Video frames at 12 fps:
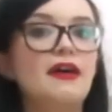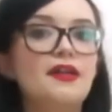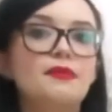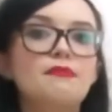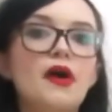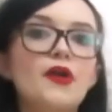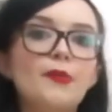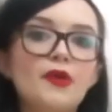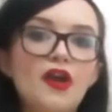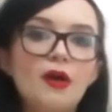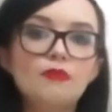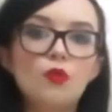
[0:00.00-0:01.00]
at the
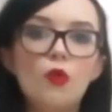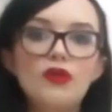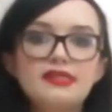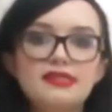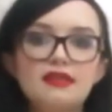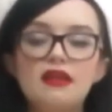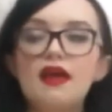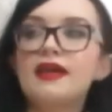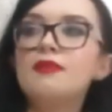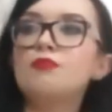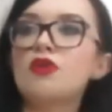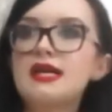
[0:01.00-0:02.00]
moment, I'm more into, like,
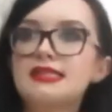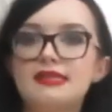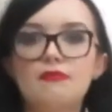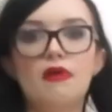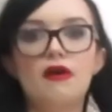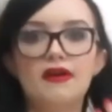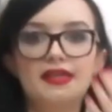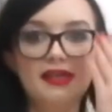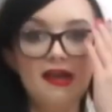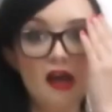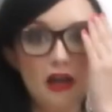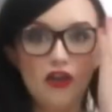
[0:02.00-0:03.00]
embracing my
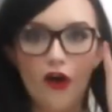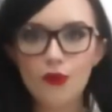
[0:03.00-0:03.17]
look.